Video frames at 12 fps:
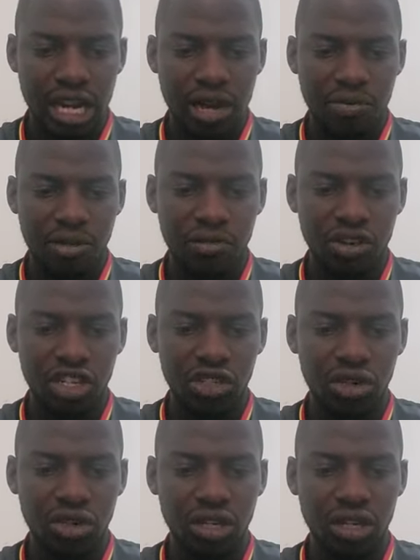
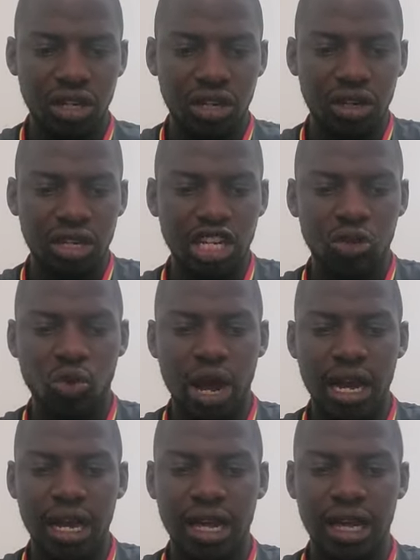profession
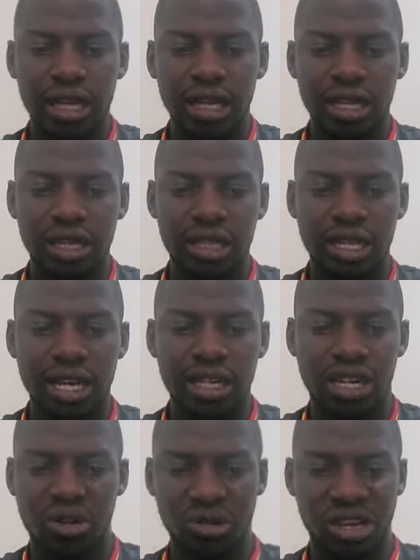network is that
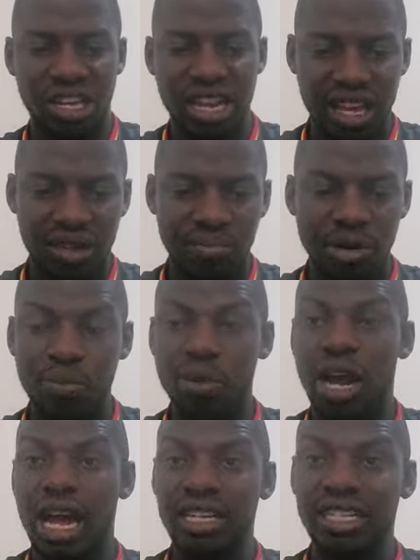like be
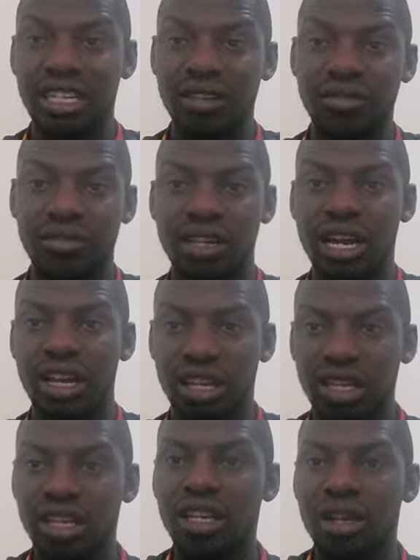proactive. Yeah,
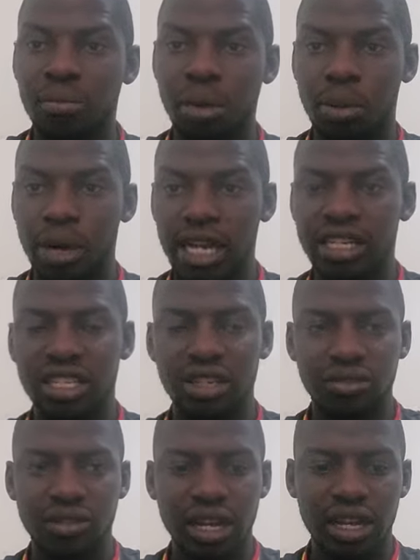be
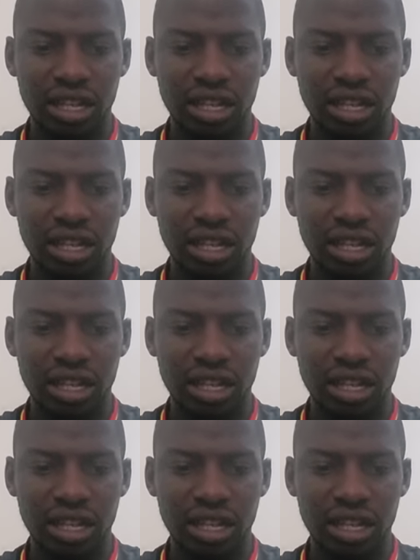proactive.